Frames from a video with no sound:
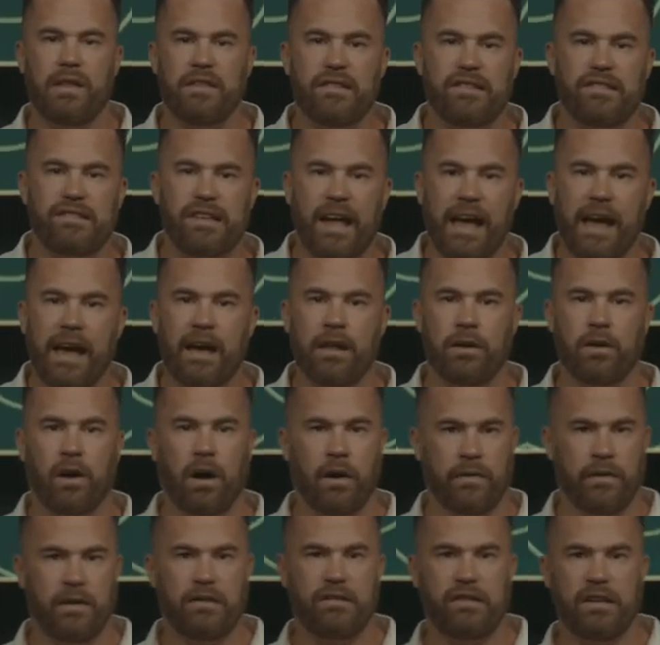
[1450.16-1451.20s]
than sand
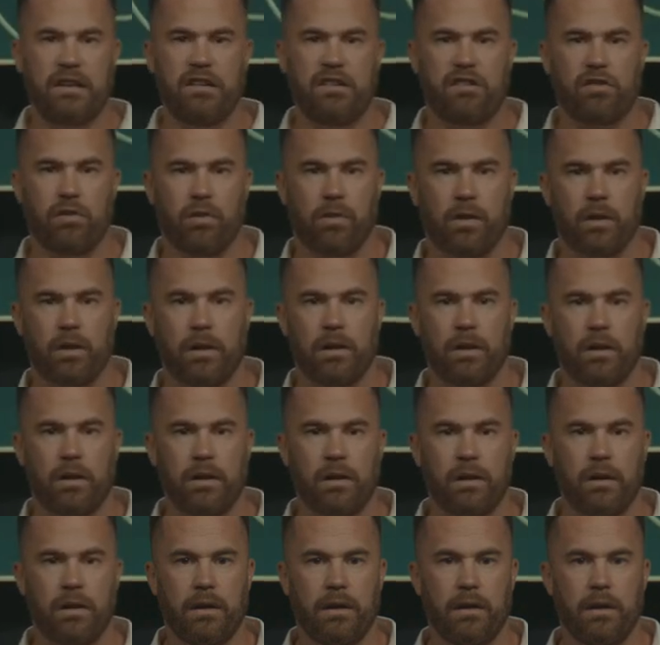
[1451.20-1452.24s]
on the seashore.
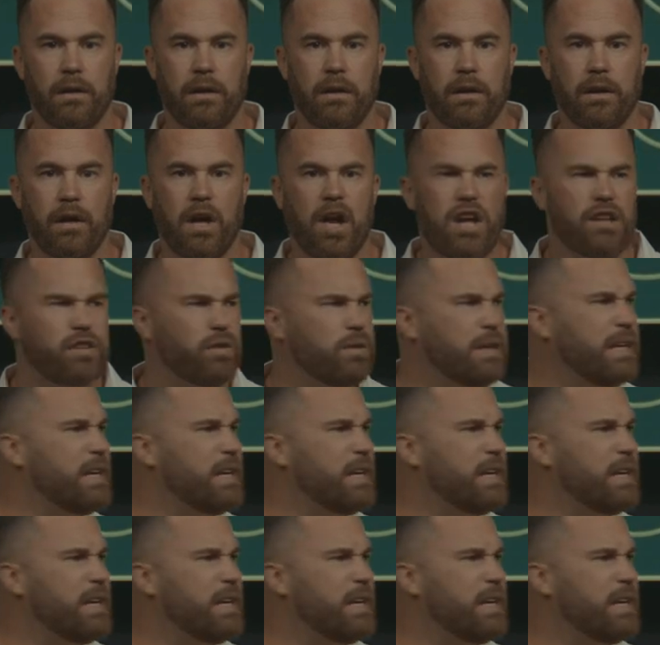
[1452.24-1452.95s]
So